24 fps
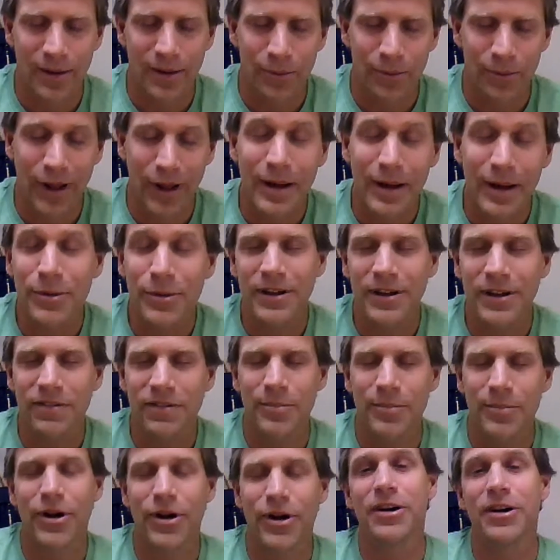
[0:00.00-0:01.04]
Well, I believe
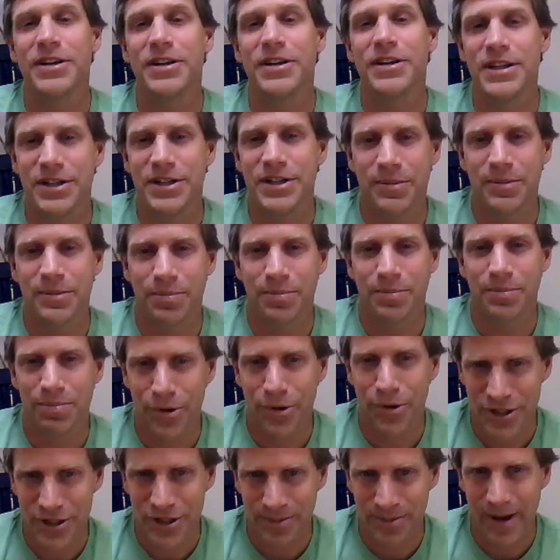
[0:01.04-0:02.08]
from an artistic
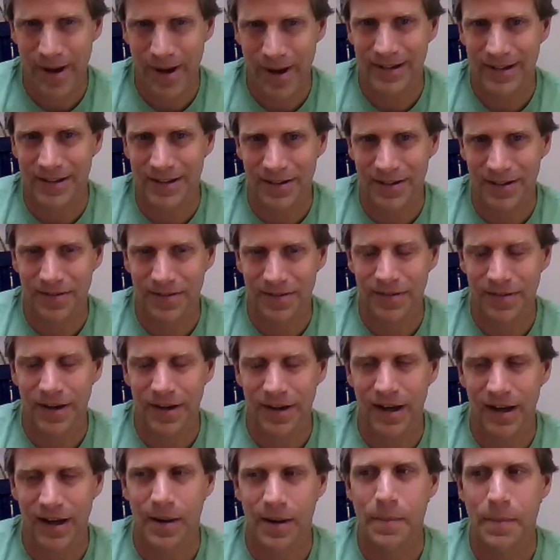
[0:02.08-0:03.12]
perspective,
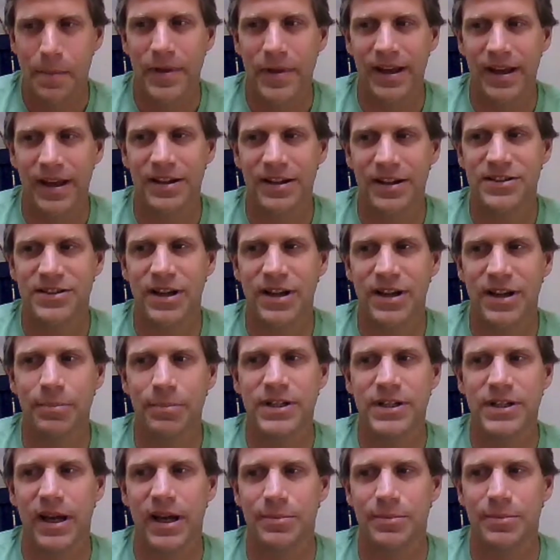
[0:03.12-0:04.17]
um, it is
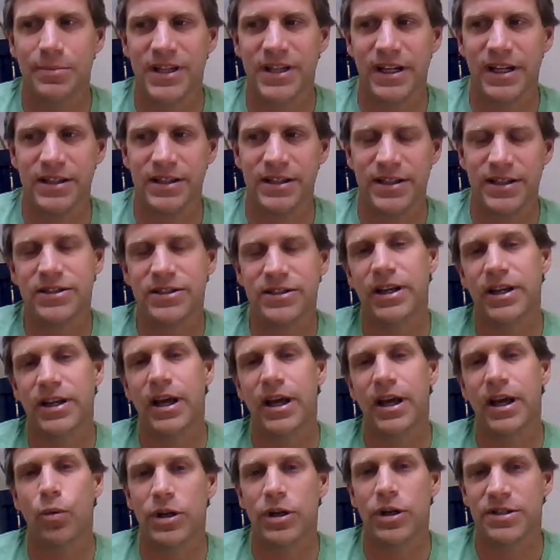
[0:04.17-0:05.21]
sometimes easiest to
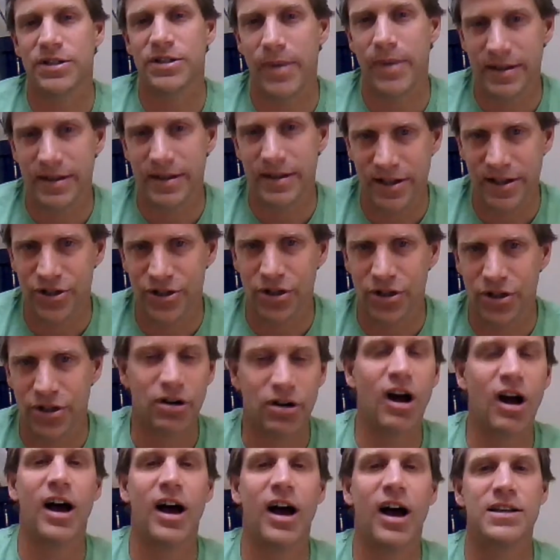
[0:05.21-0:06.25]
get one's message
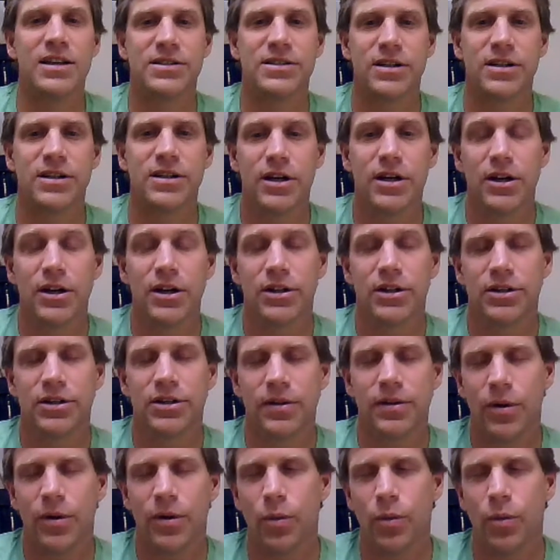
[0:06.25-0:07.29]
across
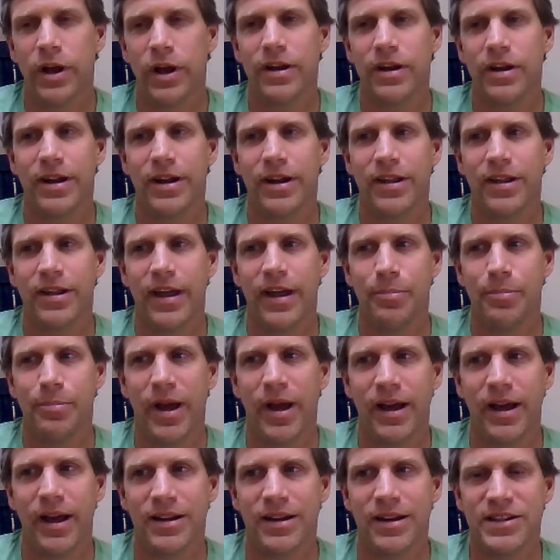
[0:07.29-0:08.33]
when they
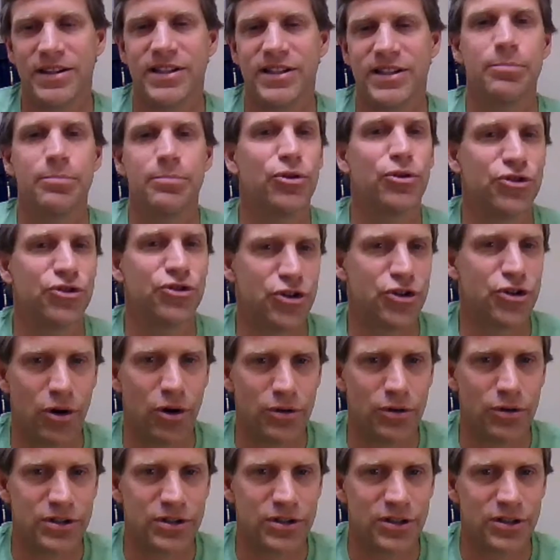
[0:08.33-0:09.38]
paint simple
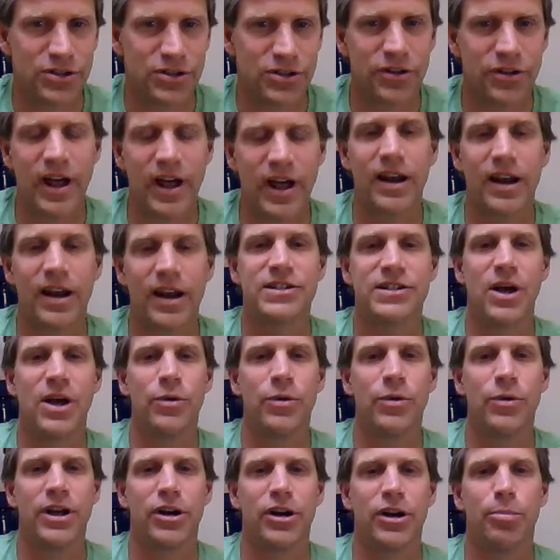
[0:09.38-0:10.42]
strokes so that
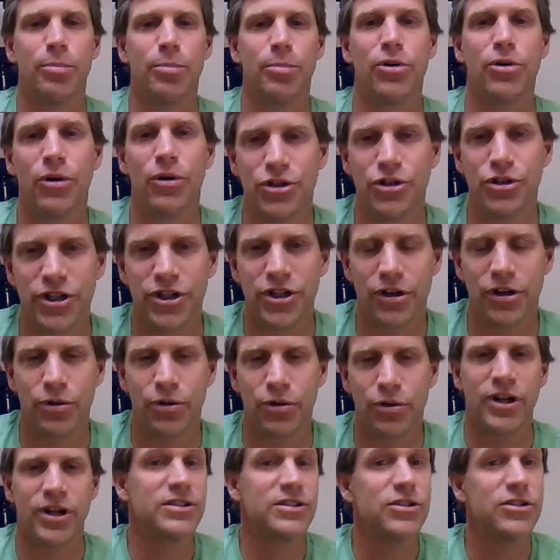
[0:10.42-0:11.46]
someone can approach it
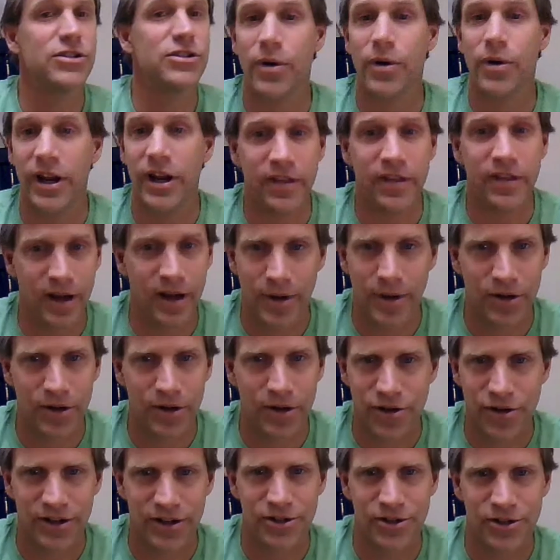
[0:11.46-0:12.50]
who doesn't know anything about
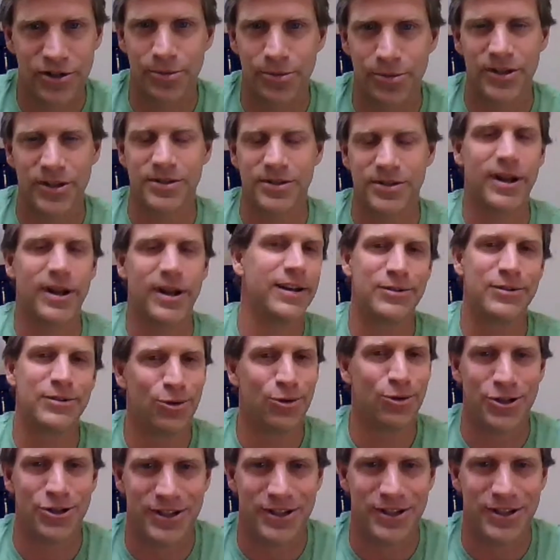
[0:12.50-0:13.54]
transhumanism. I
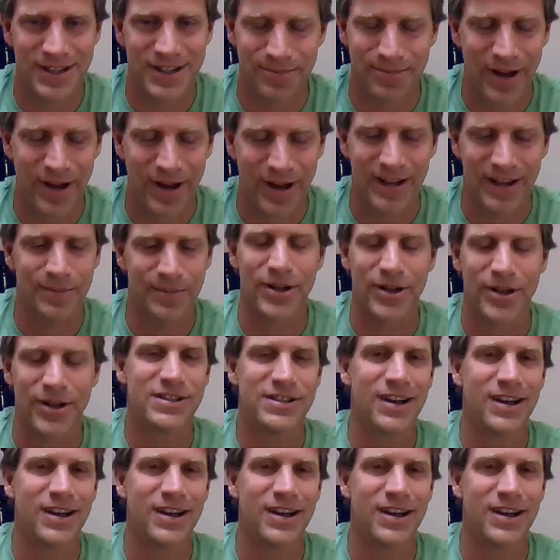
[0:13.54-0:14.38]
told you this in my emails.